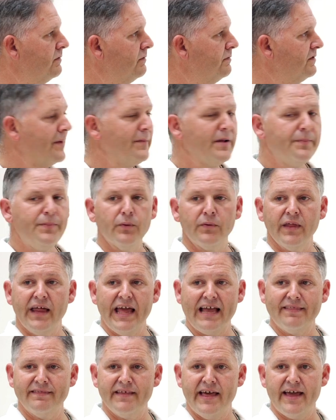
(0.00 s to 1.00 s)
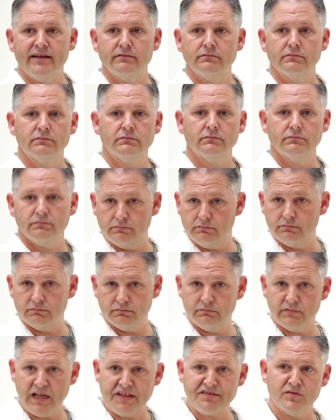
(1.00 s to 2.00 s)
So how many people that had
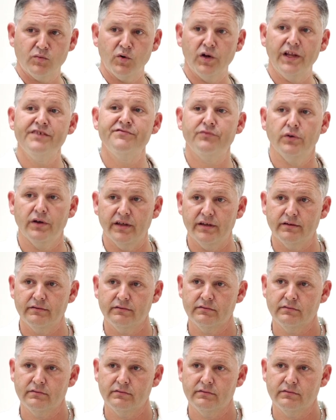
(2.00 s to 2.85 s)
that got some relief with it?